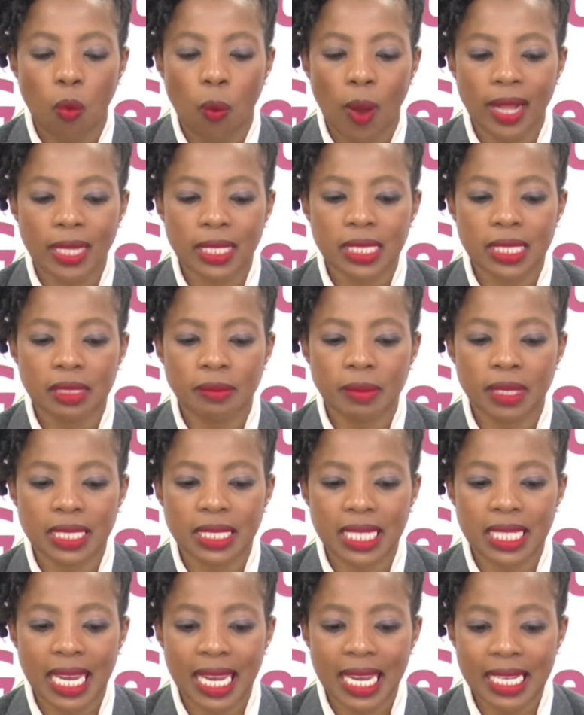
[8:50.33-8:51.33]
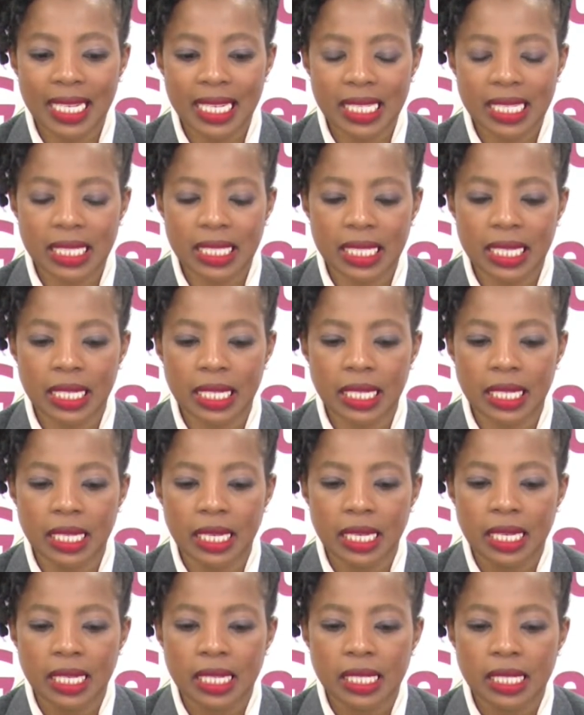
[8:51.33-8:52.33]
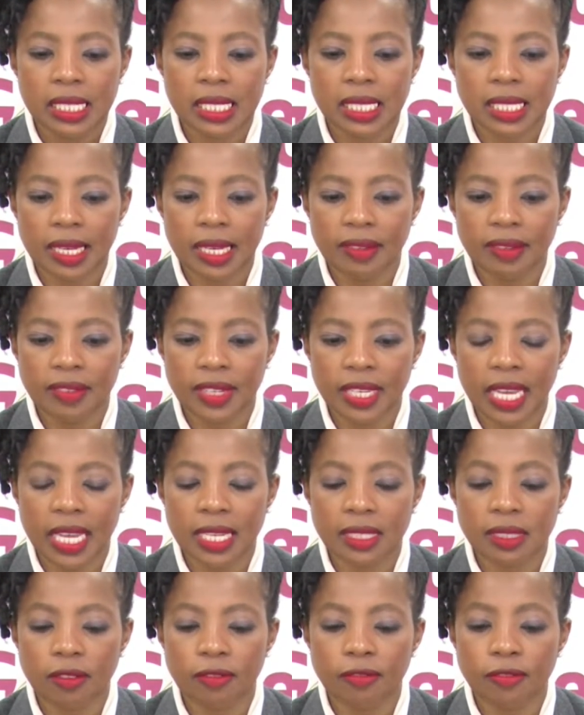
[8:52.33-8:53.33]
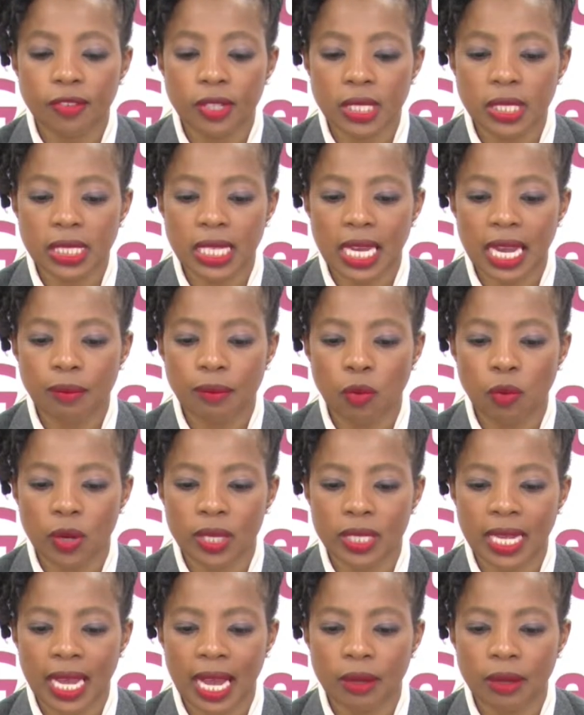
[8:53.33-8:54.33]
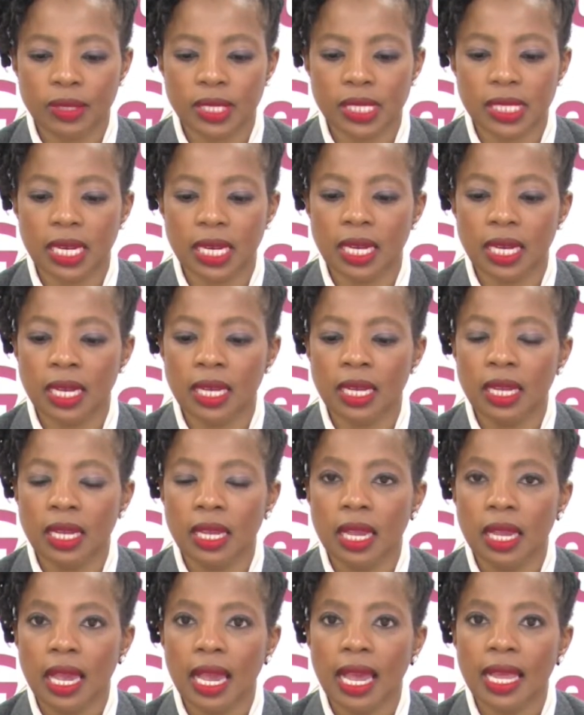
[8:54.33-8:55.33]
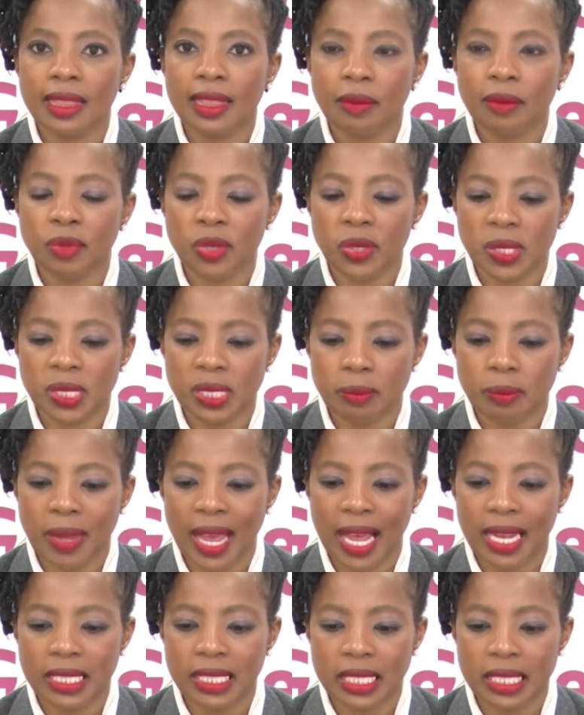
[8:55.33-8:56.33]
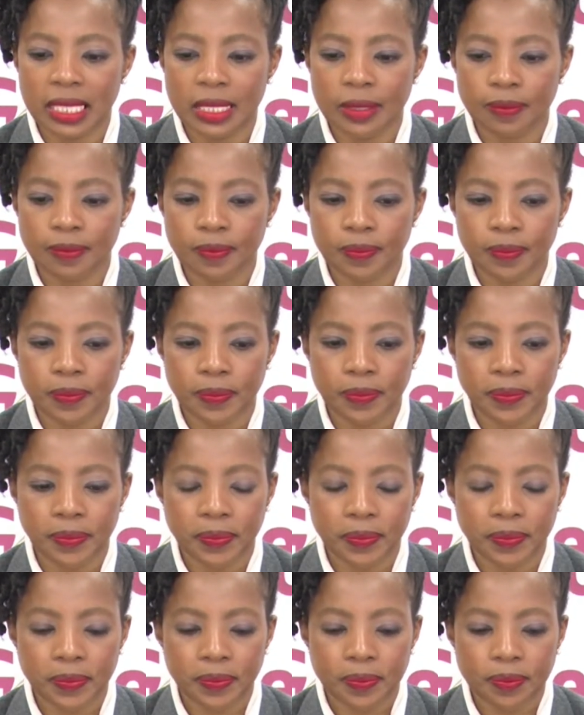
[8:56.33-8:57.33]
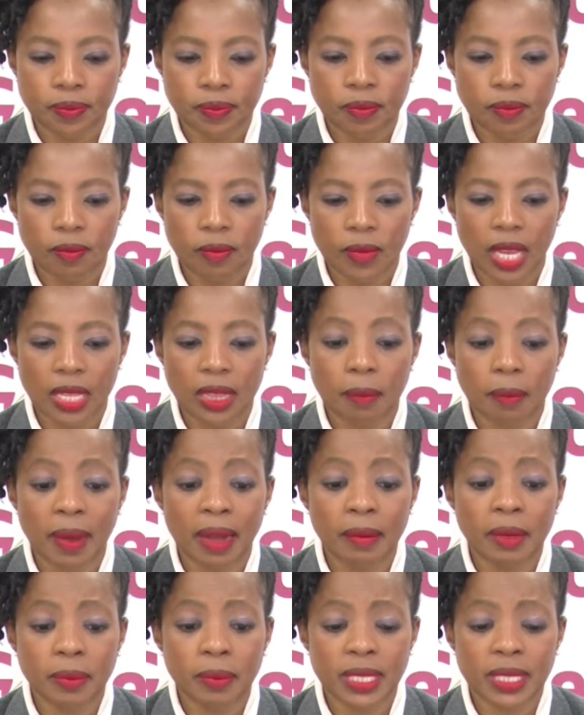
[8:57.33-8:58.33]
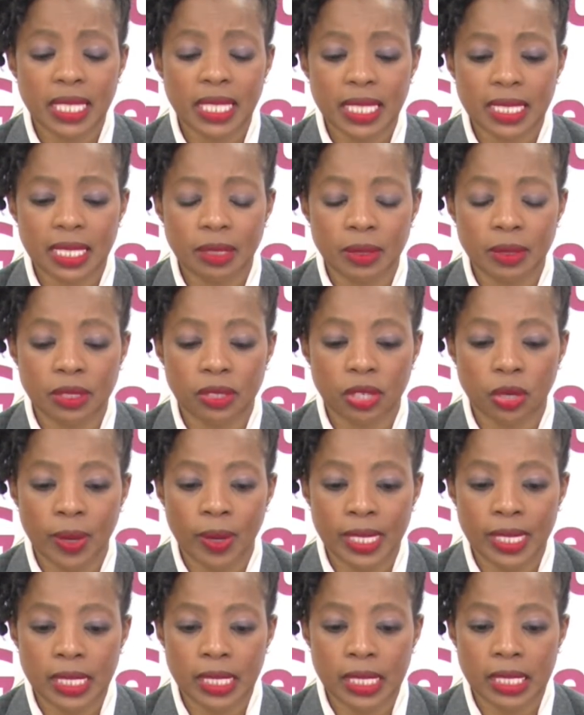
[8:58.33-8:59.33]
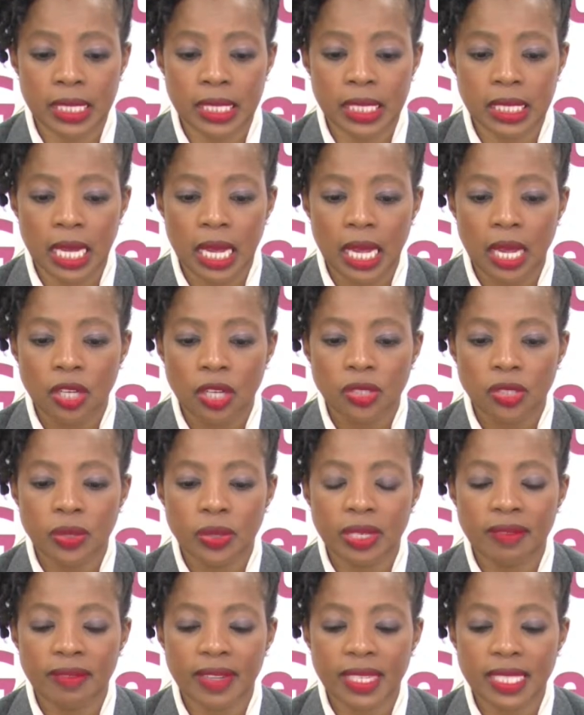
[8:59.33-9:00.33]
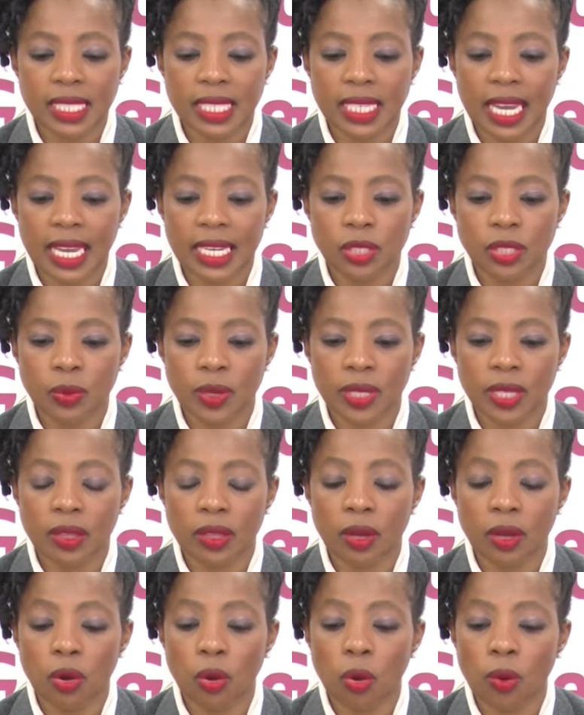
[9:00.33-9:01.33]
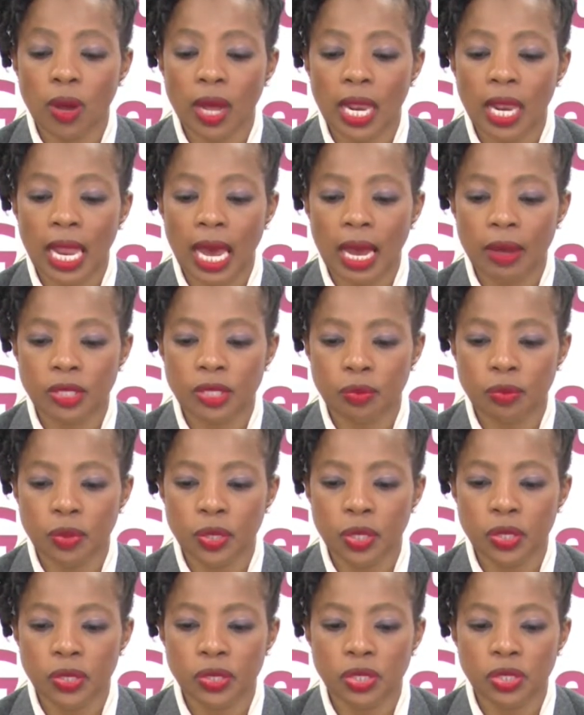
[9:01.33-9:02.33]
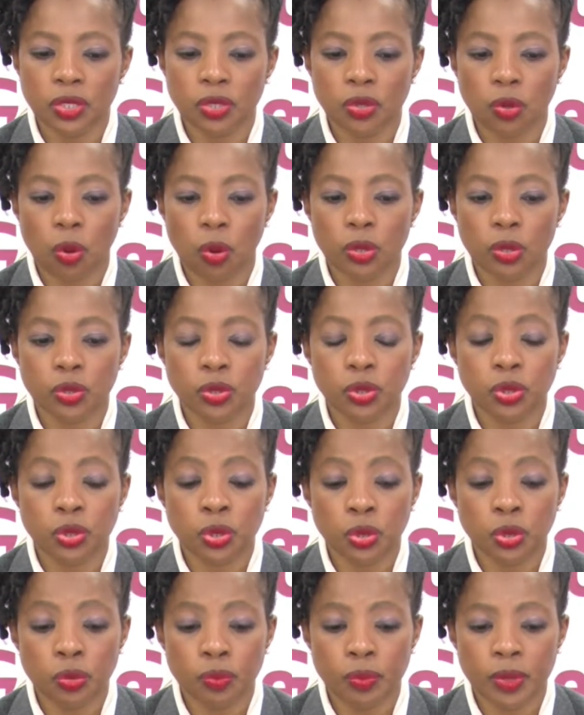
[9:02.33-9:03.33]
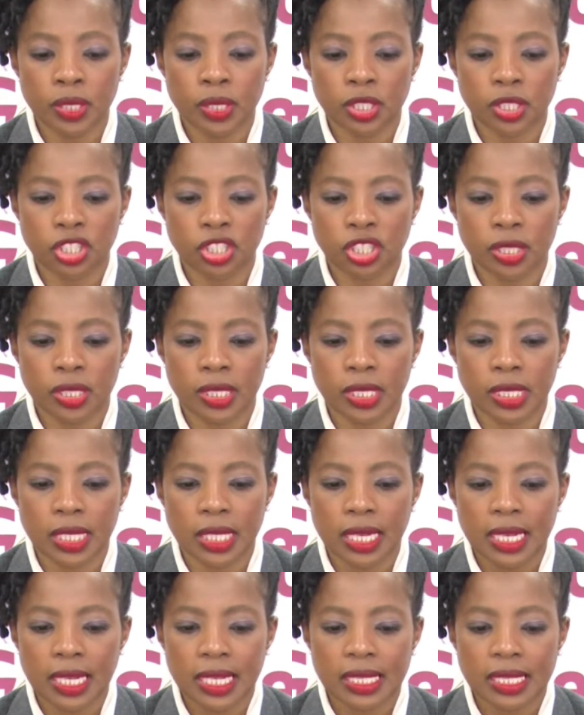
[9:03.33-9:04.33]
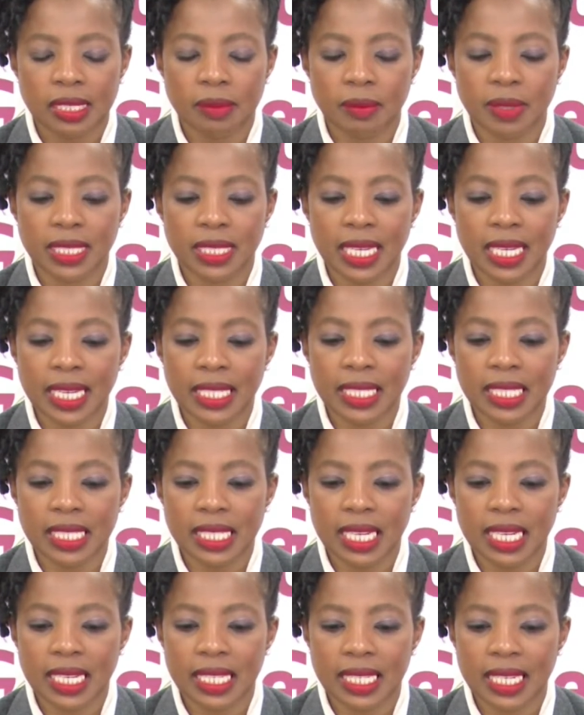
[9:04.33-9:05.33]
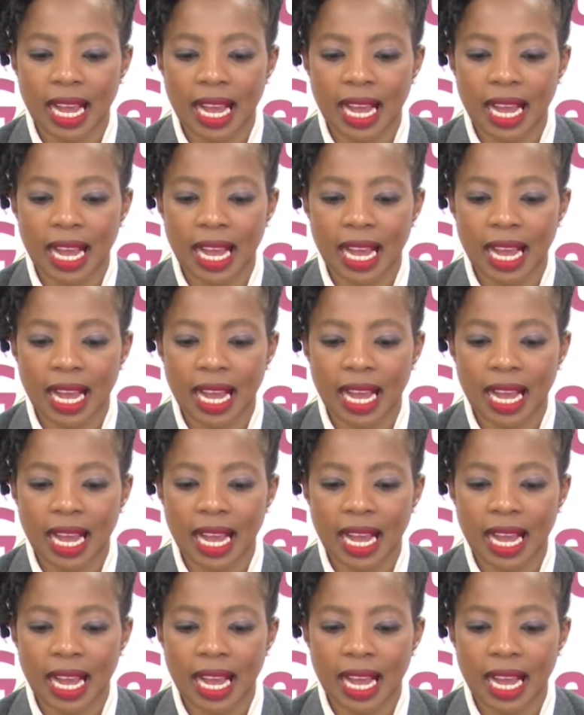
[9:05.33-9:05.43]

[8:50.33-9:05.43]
while simultaneously serving as a full-time ward councillor at the municipality. The public protector was requested to investigate whether the law allows a person to hold two positions simultaneously